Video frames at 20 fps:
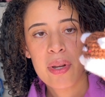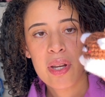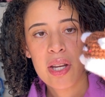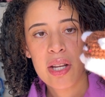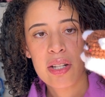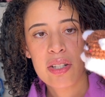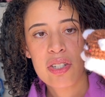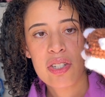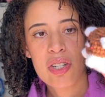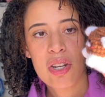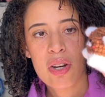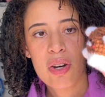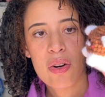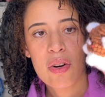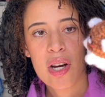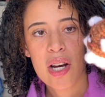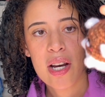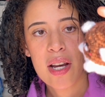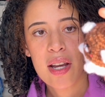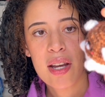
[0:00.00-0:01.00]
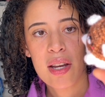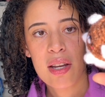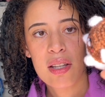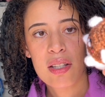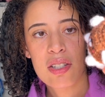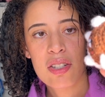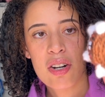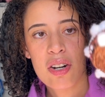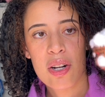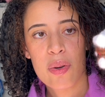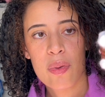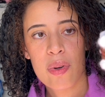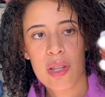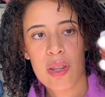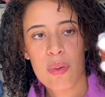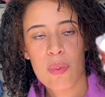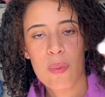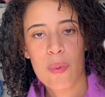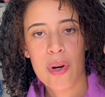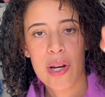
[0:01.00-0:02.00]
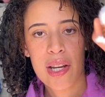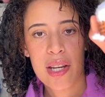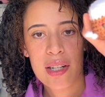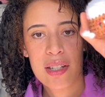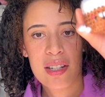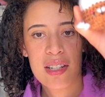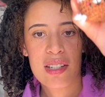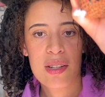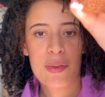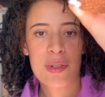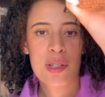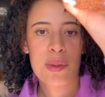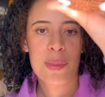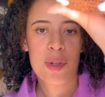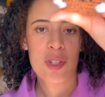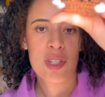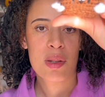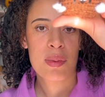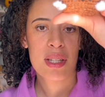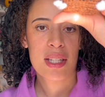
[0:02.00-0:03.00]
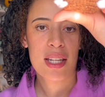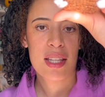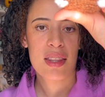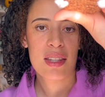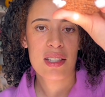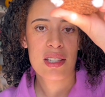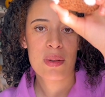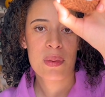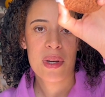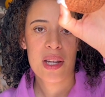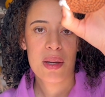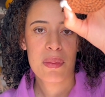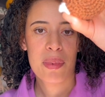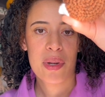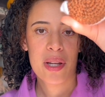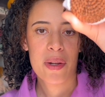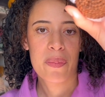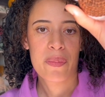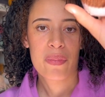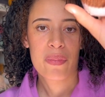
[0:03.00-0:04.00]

and so I started with white because it was supposed to be like this way, but